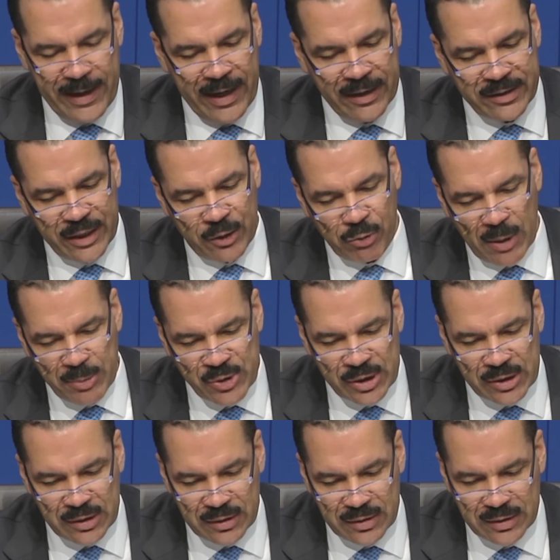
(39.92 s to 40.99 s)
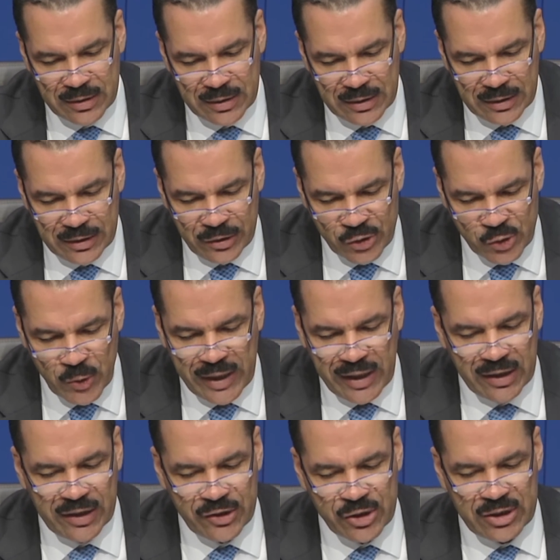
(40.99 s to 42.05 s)
anti-corruption training
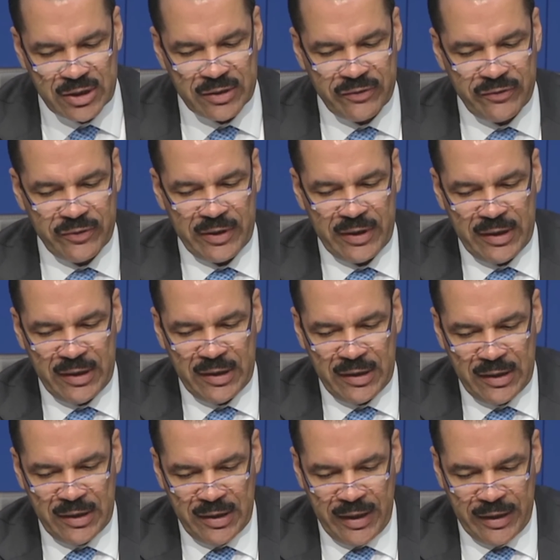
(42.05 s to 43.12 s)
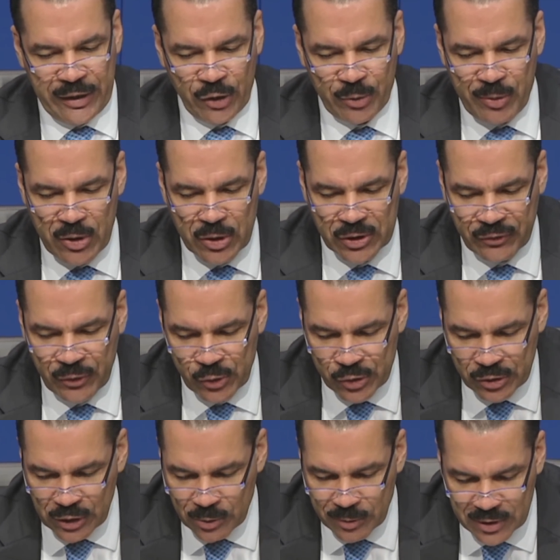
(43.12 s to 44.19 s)
initiative and Interpol's
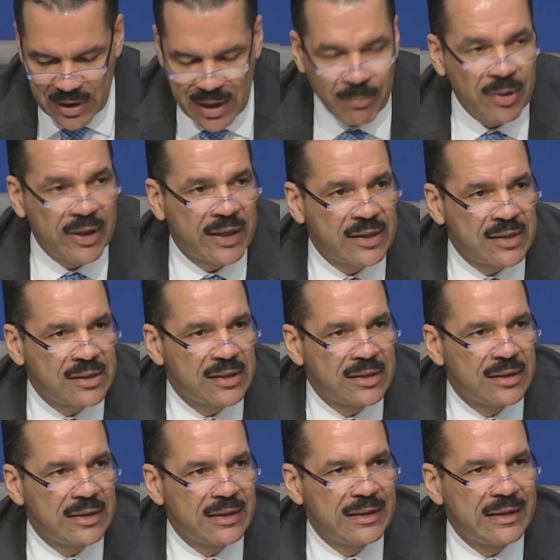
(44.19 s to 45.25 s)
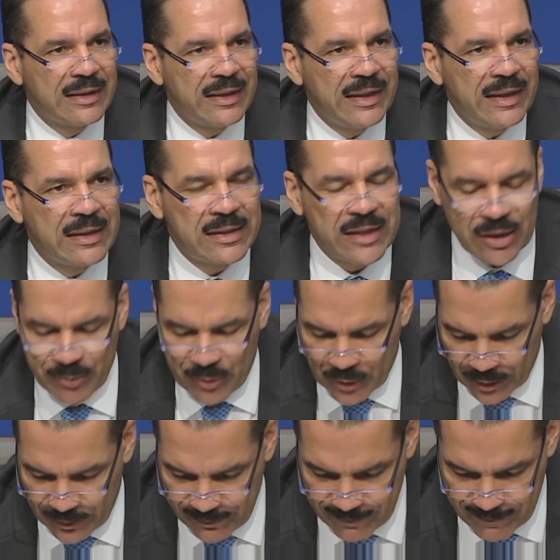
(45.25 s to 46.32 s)
future global complex in
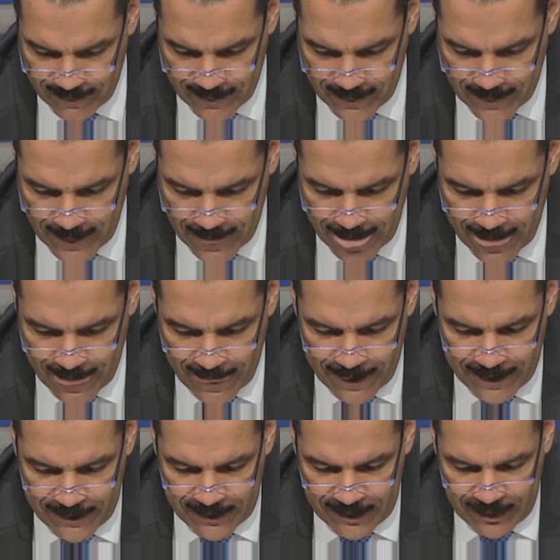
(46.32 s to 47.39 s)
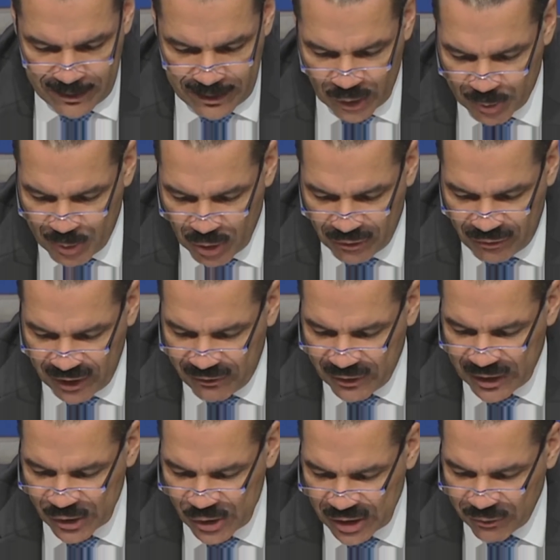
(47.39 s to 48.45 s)
Singapore. The Interpol FIFA
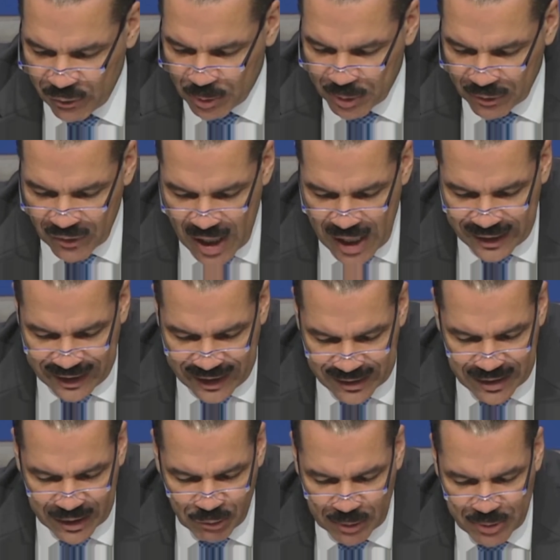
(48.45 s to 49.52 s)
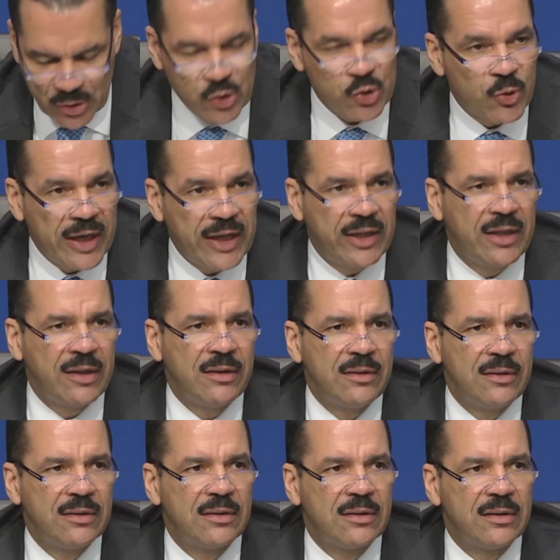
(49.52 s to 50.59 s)
initiative will provide anti-corruption training,